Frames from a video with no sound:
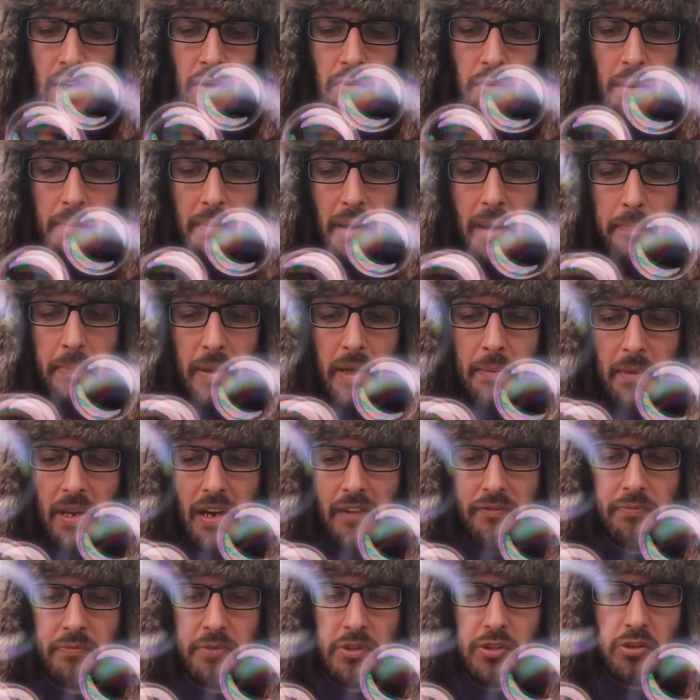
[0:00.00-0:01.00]
When Mum picked me
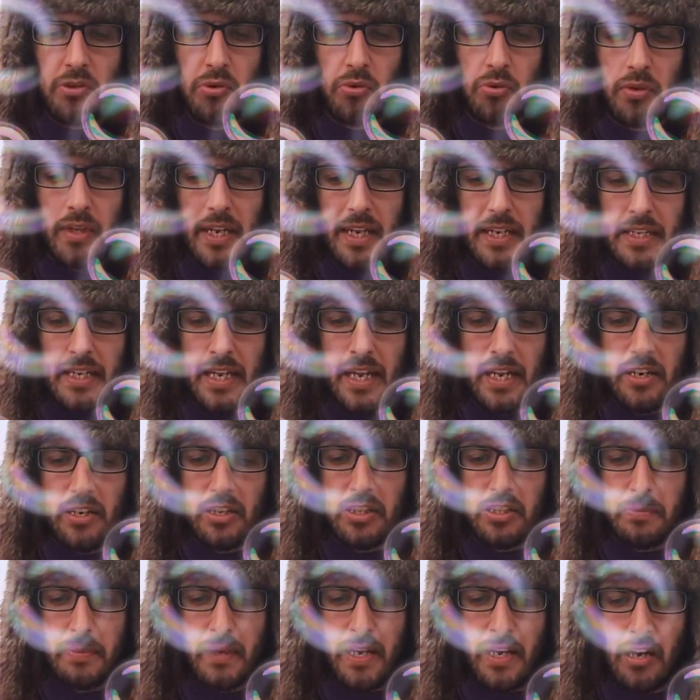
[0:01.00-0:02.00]
up from school that day and
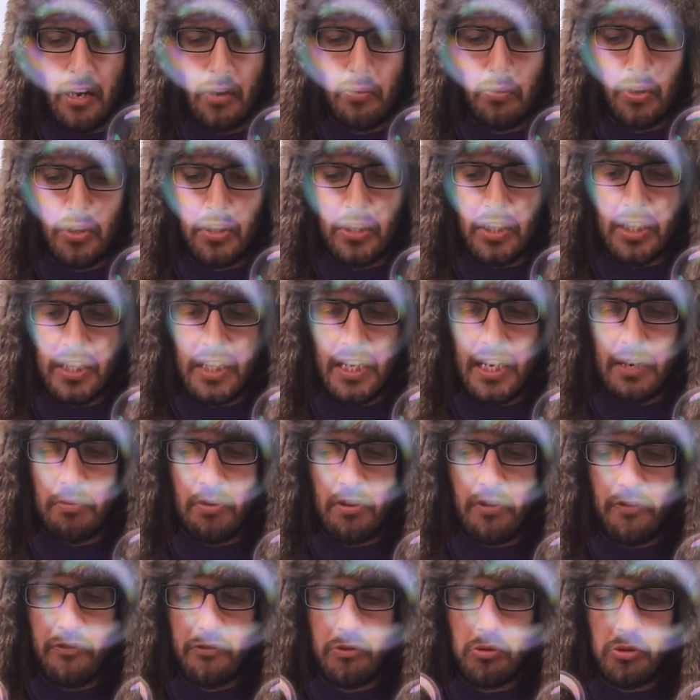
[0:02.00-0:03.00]
asked me how I was, I said
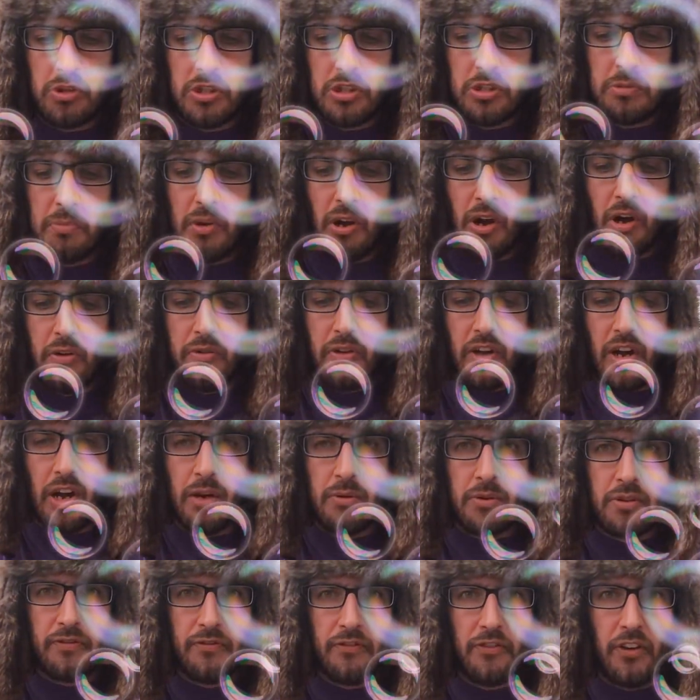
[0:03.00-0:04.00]
with a forced smile that
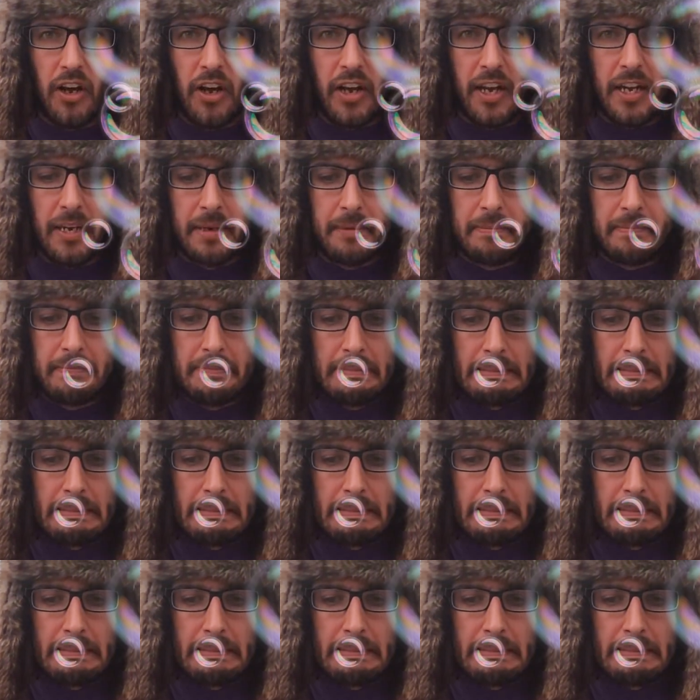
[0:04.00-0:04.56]
I was fine.